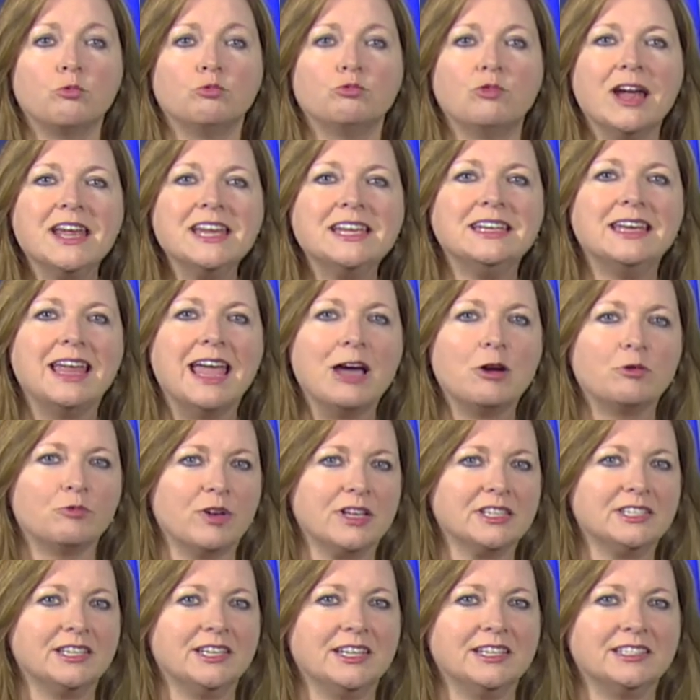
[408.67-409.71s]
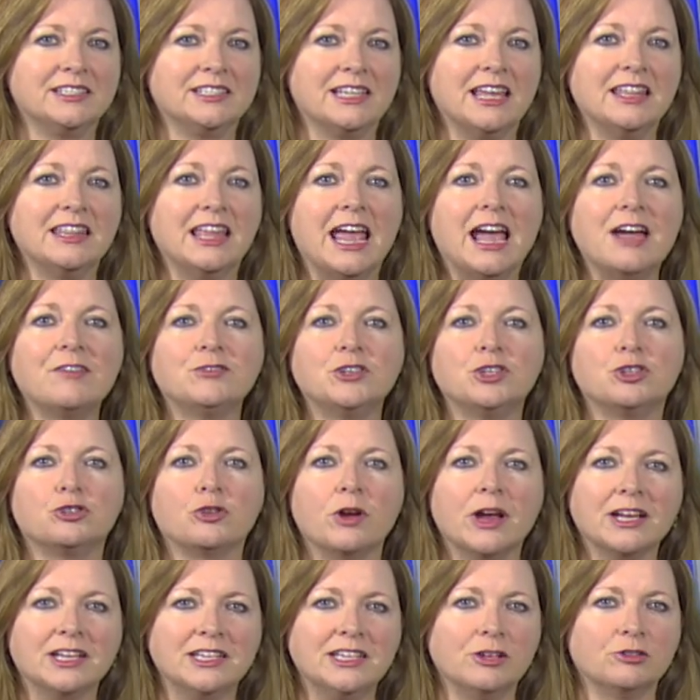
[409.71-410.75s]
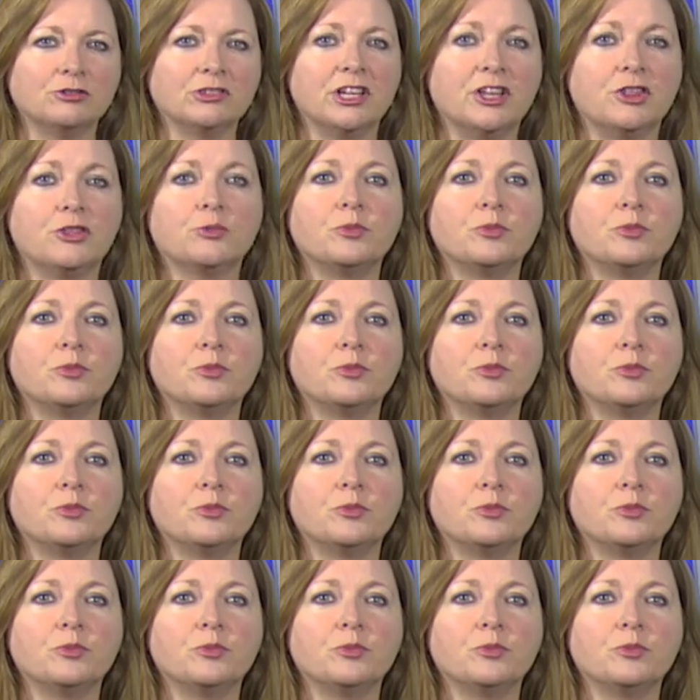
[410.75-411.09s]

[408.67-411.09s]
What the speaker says: Right now, residents say they have to trek nearly